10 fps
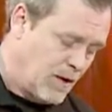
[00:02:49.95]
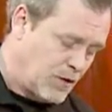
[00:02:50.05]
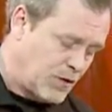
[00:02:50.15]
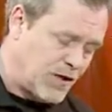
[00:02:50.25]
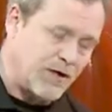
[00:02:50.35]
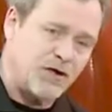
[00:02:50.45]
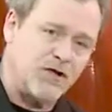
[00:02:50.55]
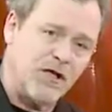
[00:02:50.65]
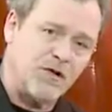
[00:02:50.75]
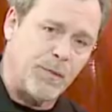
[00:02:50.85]
To set
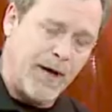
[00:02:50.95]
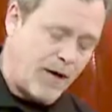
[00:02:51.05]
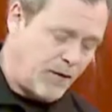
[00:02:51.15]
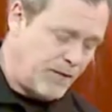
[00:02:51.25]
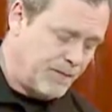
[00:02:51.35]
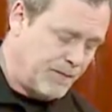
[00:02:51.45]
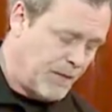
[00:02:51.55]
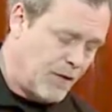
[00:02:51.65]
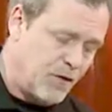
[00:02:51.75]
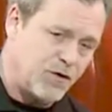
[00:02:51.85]
stitch pattern,
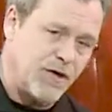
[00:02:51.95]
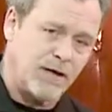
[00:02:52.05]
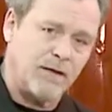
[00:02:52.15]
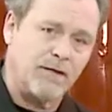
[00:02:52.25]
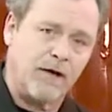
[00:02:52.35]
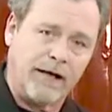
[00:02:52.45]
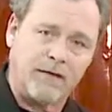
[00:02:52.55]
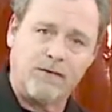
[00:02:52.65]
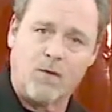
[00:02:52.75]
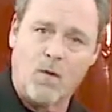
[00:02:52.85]
you set the
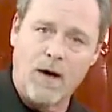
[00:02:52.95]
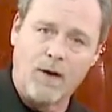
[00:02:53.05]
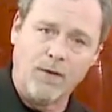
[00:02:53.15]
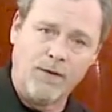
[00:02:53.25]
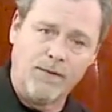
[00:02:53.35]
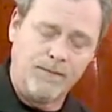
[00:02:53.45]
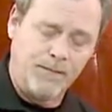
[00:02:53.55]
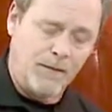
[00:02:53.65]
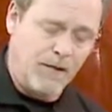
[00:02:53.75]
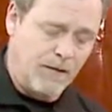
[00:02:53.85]
length of the weld,
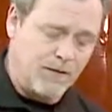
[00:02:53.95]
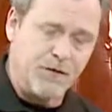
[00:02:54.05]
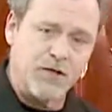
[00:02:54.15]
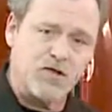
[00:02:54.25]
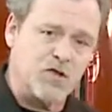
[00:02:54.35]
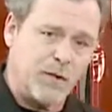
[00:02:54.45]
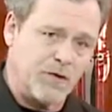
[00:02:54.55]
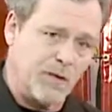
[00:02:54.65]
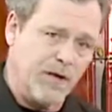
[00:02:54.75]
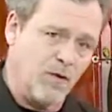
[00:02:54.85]
the distance
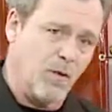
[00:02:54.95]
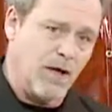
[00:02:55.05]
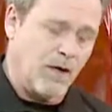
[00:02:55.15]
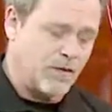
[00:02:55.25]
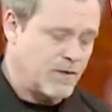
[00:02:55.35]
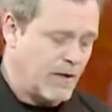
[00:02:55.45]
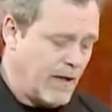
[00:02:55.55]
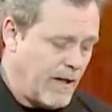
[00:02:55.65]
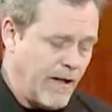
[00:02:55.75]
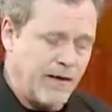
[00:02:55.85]
between the welds,
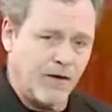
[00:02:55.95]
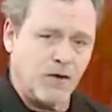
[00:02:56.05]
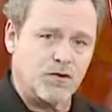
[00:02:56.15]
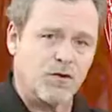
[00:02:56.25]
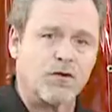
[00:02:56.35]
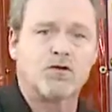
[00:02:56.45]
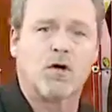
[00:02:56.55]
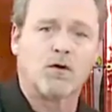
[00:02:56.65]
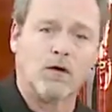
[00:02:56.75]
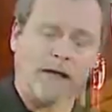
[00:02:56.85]
and then also the total